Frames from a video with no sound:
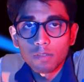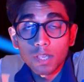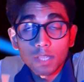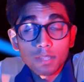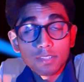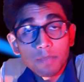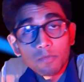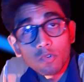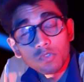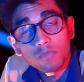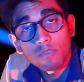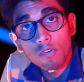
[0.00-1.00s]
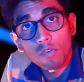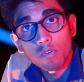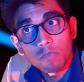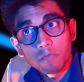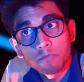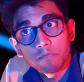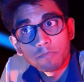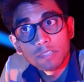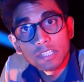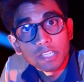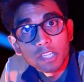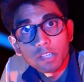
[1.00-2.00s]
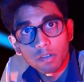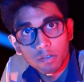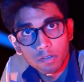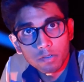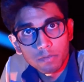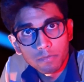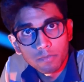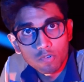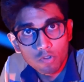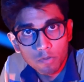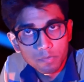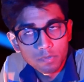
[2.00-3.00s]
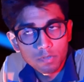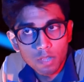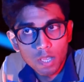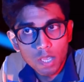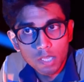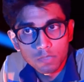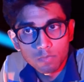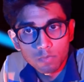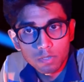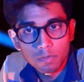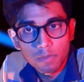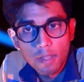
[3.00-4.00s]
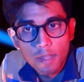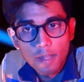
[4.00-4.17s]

And the same goes for tear drops as well.